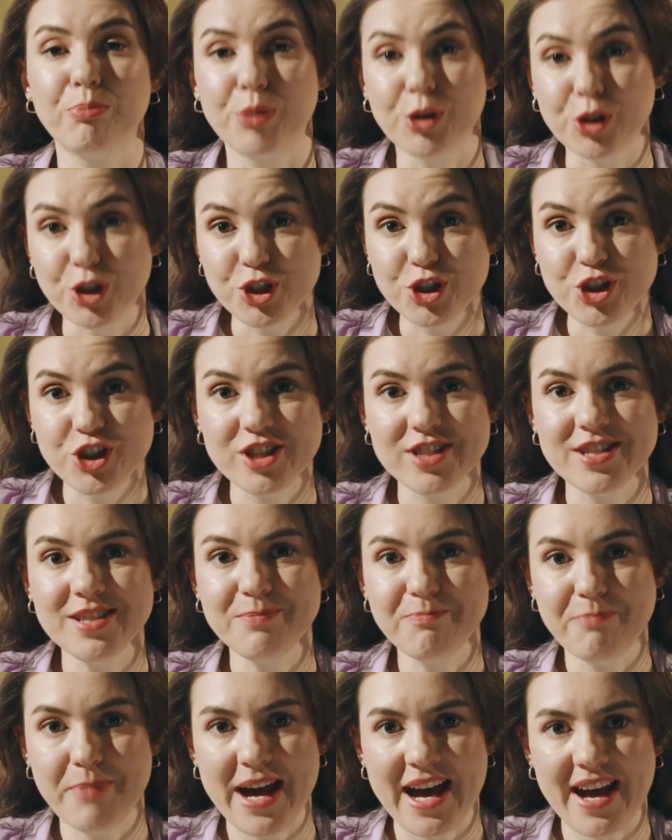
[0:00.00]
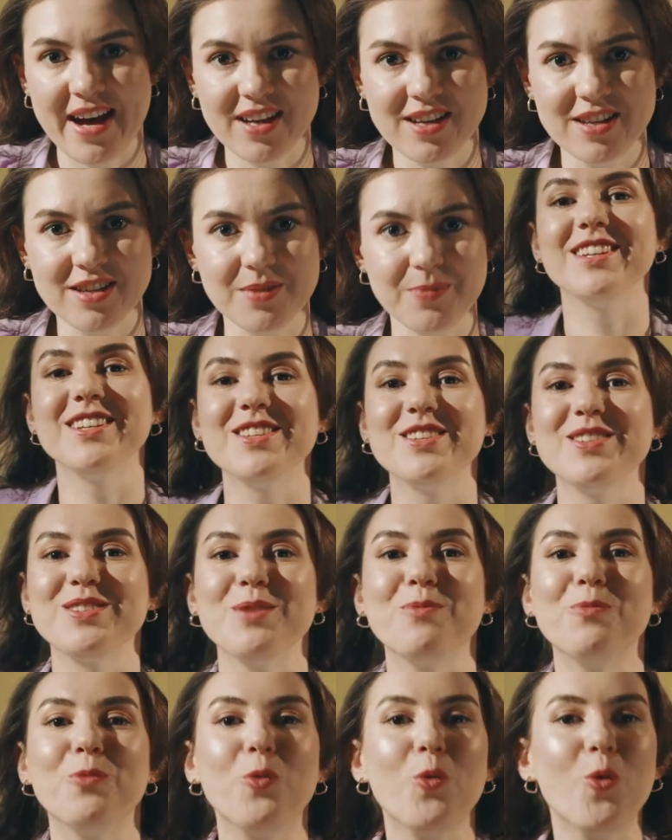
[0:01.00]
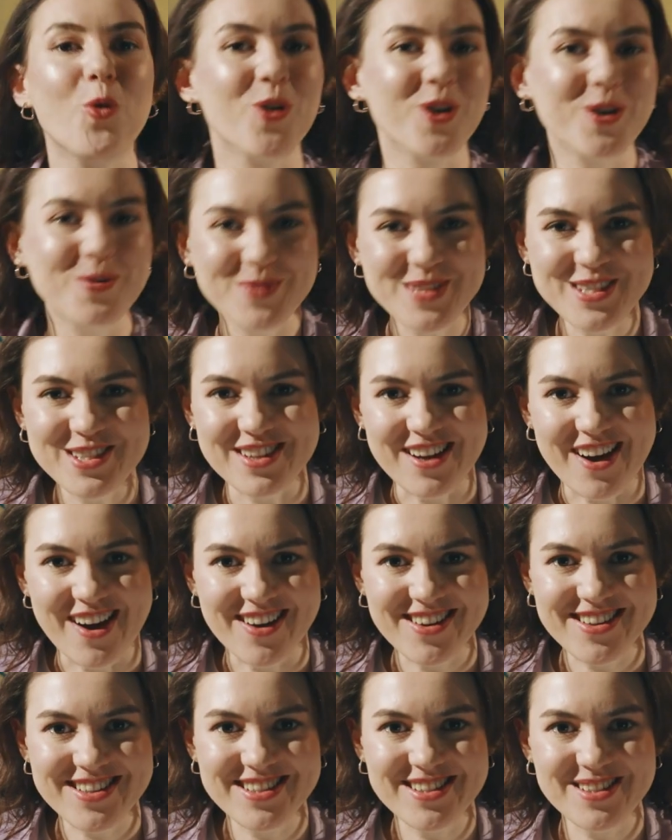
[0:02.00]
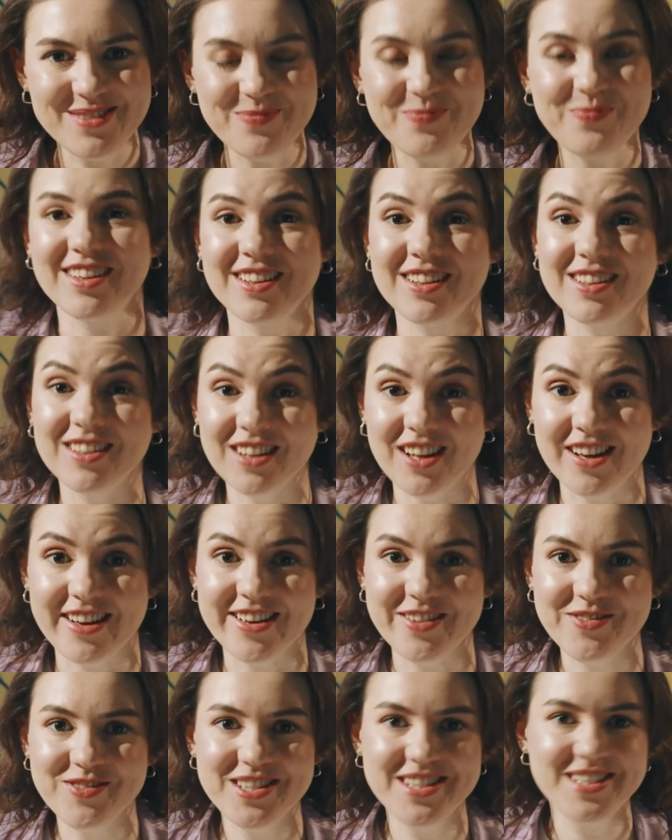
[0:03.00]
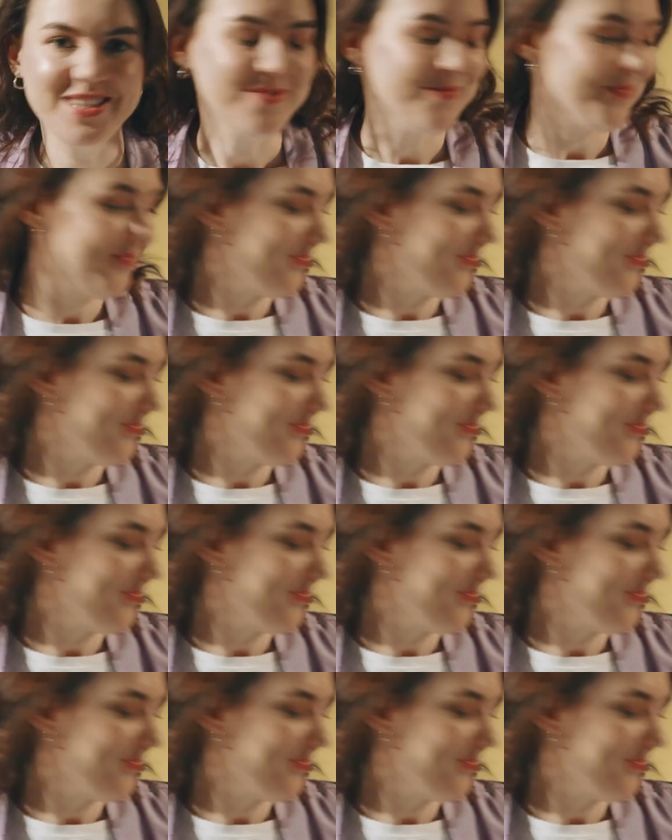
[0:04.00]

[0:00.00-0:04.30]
Purchase and pack some warm socks, gloves,